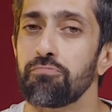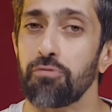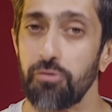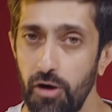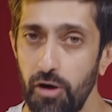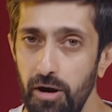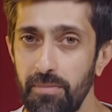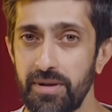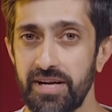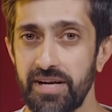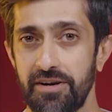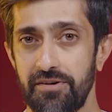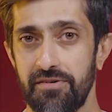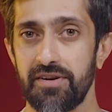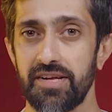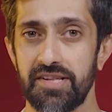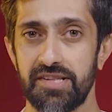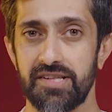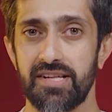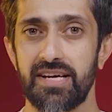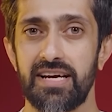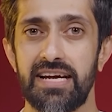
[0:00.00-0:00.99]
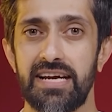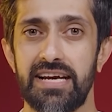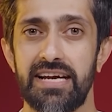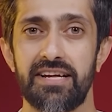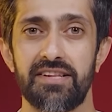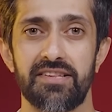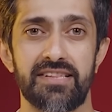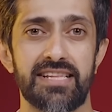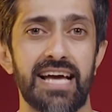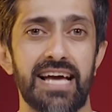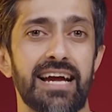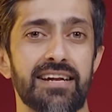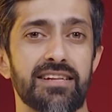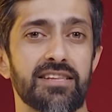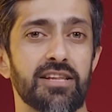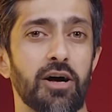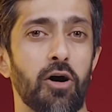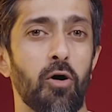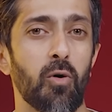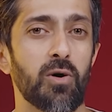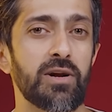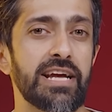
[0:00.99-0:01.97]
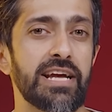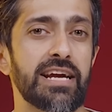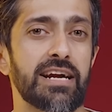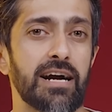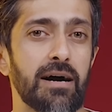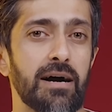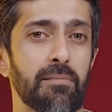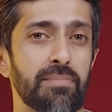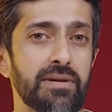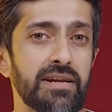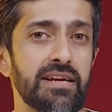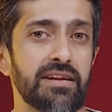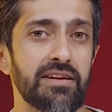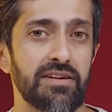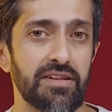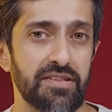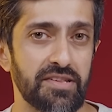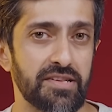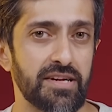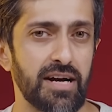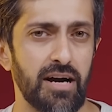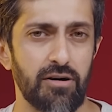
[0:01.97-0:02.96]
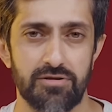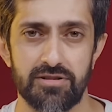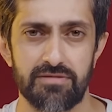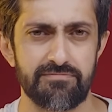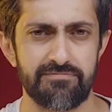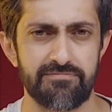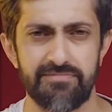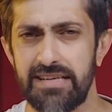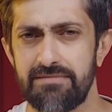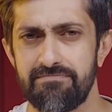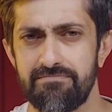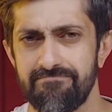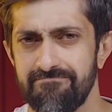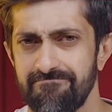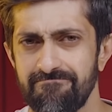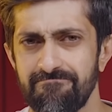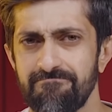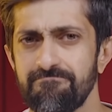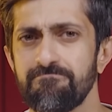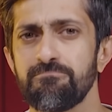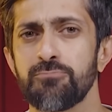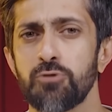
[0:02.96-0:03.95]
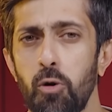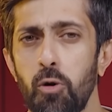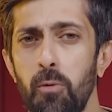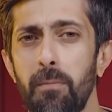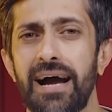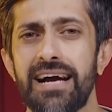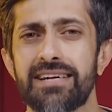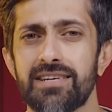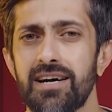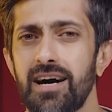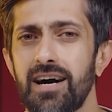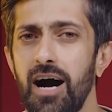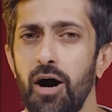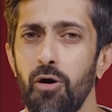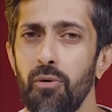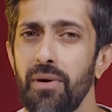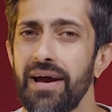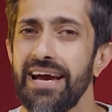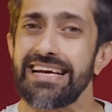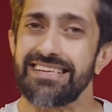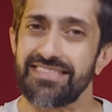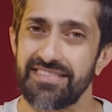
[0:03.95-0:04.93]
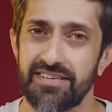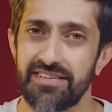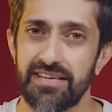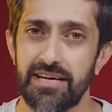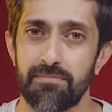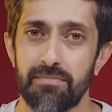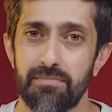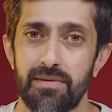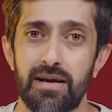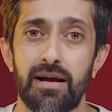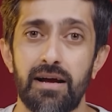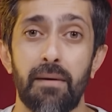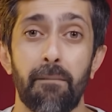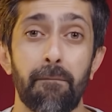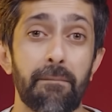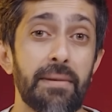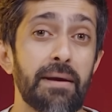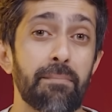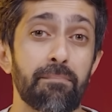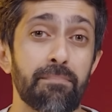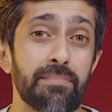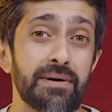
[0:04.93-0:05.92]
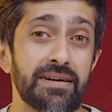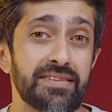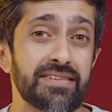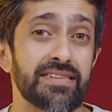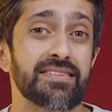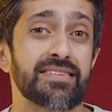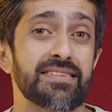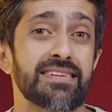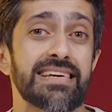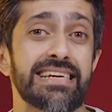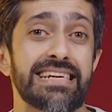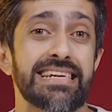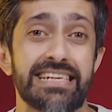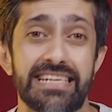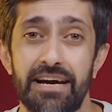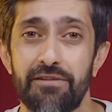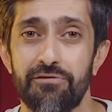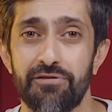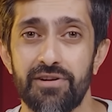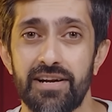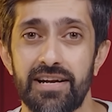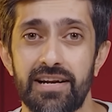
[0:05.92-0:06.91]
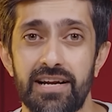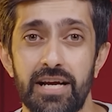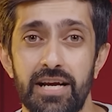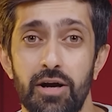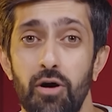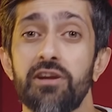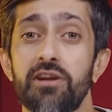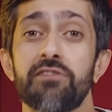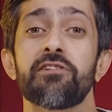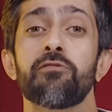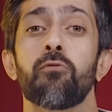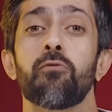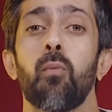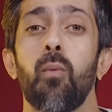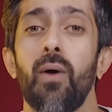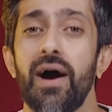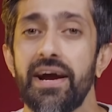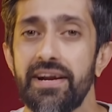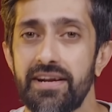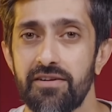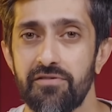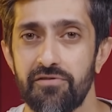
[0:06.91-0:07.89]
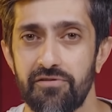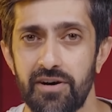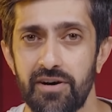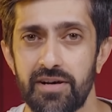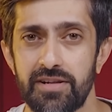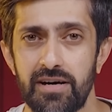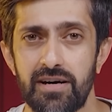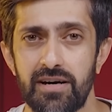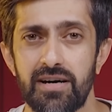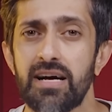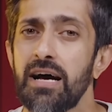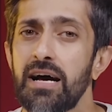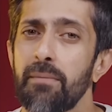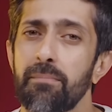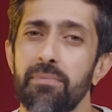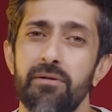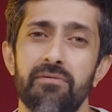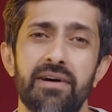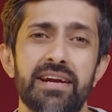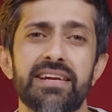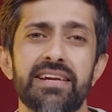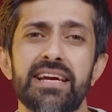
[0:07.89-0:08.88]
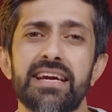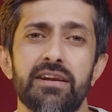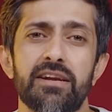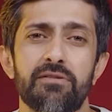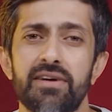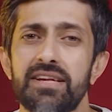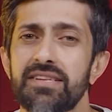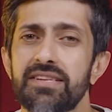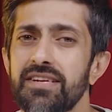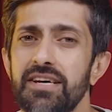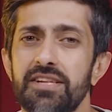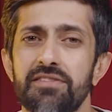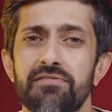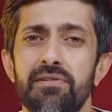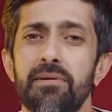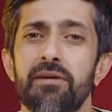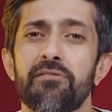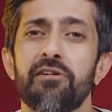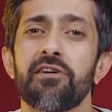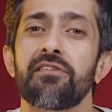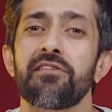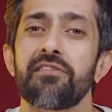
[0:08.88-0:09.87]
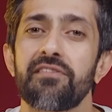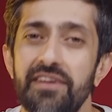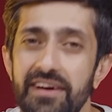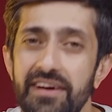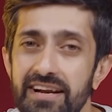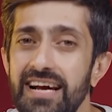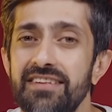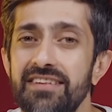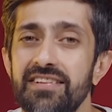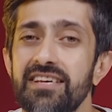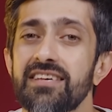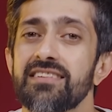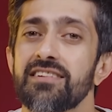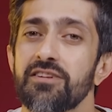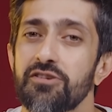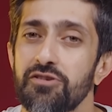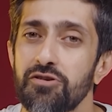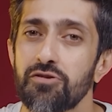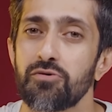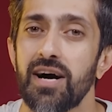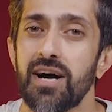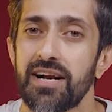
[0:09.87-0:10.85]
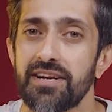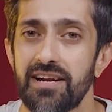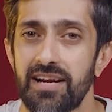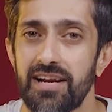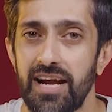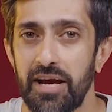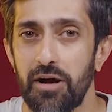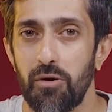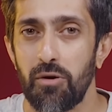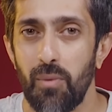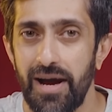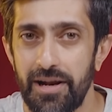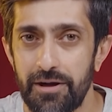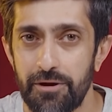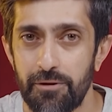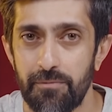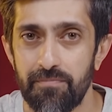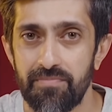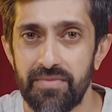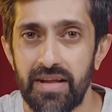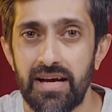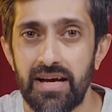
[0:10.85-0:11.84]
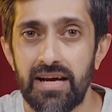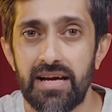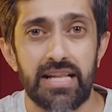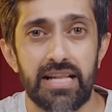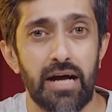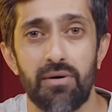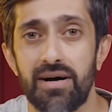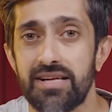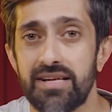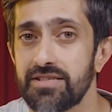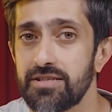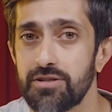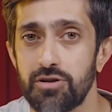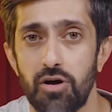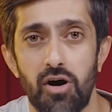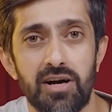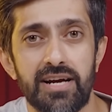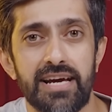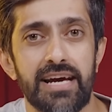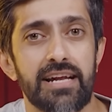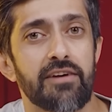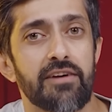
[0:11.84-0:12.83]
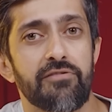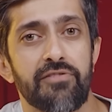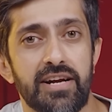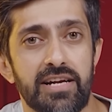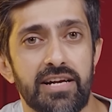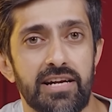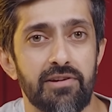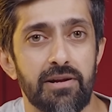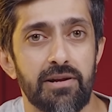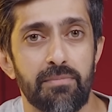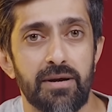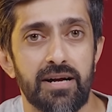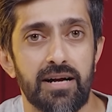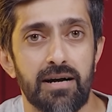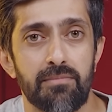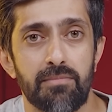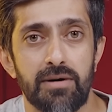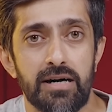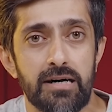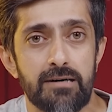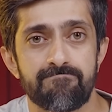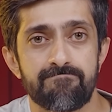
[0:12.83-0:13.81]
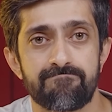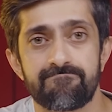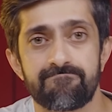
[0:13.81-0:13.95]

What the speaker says: prominent risk is that the holding company discount, no matter how extreme, may persist indefinitely or even widen further, preventing investors from ever realizing the true underlying value. Now, a stock can effectively become a